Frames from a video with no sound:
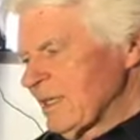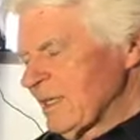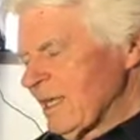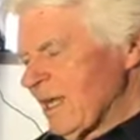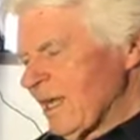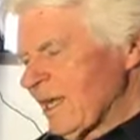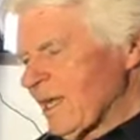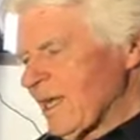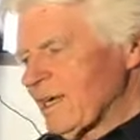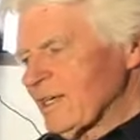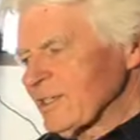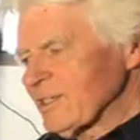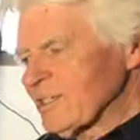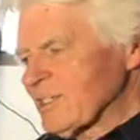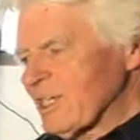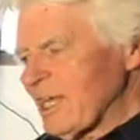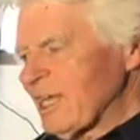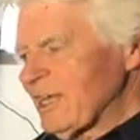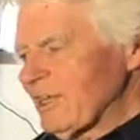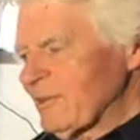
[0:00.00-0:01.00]
I can't
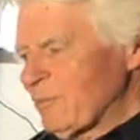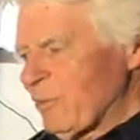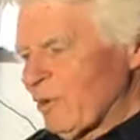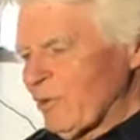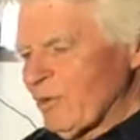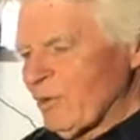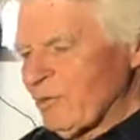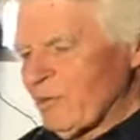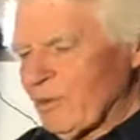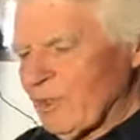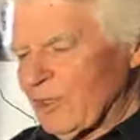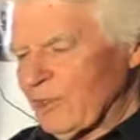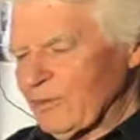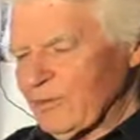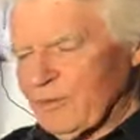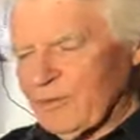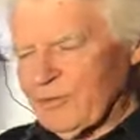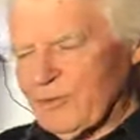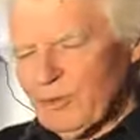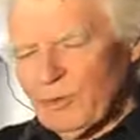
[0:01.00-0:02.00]
say what the
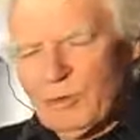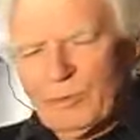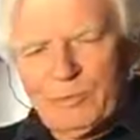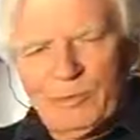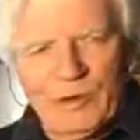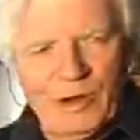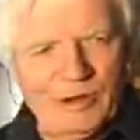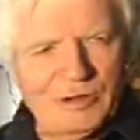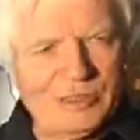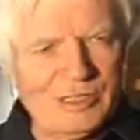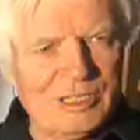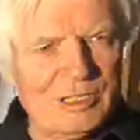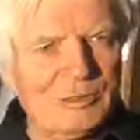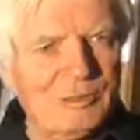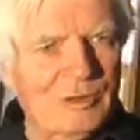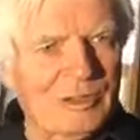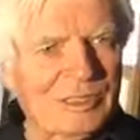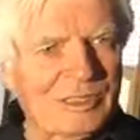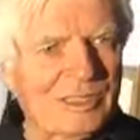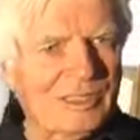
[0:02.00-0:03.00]
thought process
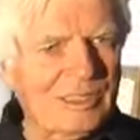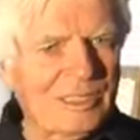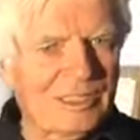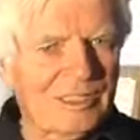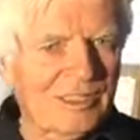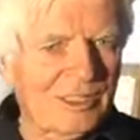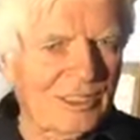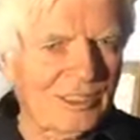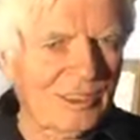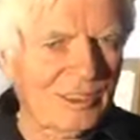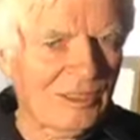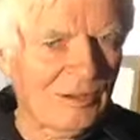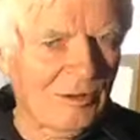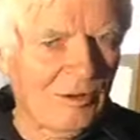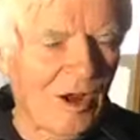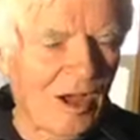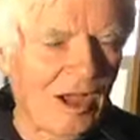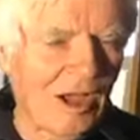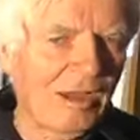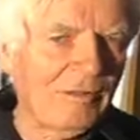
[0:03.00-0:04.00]
was because it just
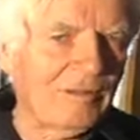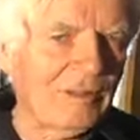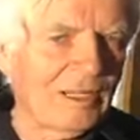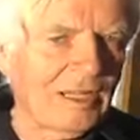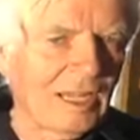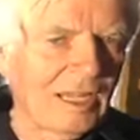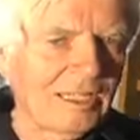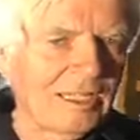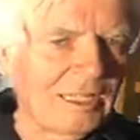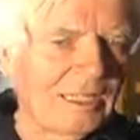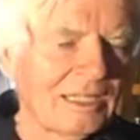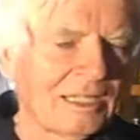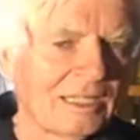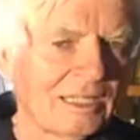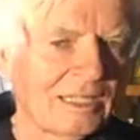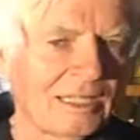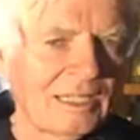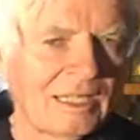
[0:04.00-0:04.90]
arrived and I did it.